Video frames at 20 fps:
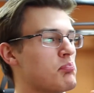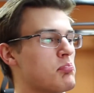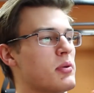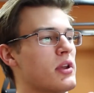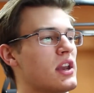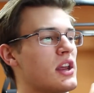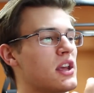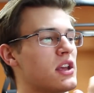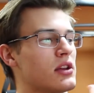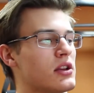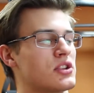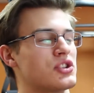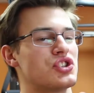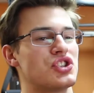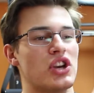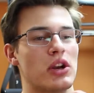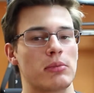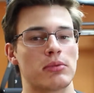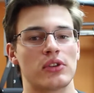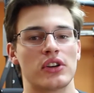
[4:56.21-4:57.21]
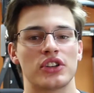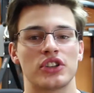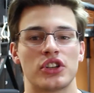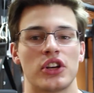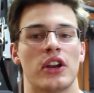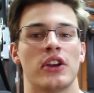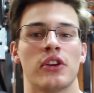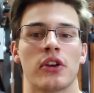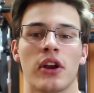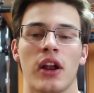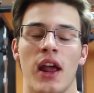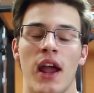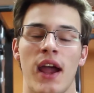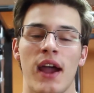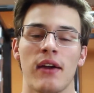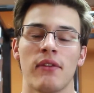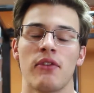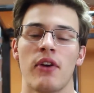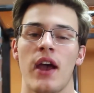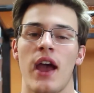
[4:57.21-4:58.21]
spitting gibberish and you're going to
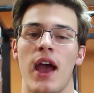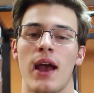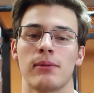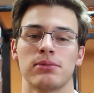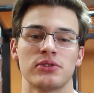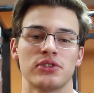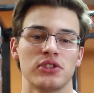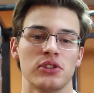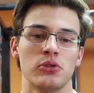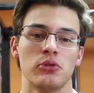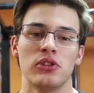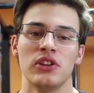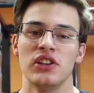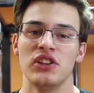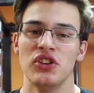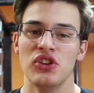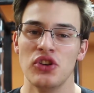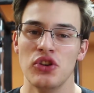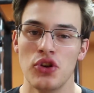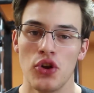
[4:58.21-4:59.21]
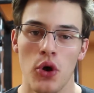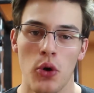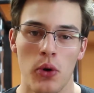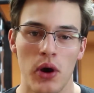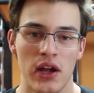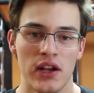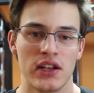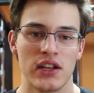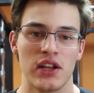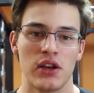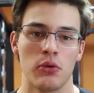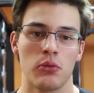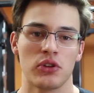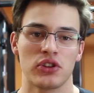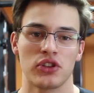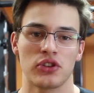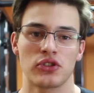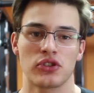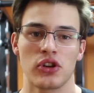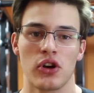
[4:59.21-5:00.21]
have absolutely no idea what
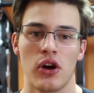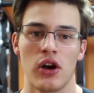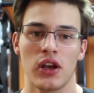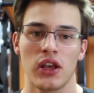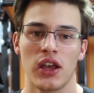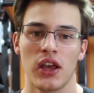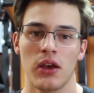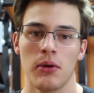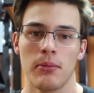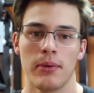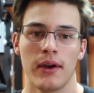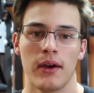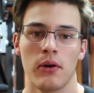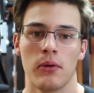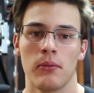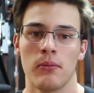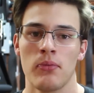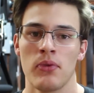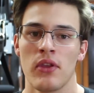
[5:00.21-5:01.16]
they're talking about.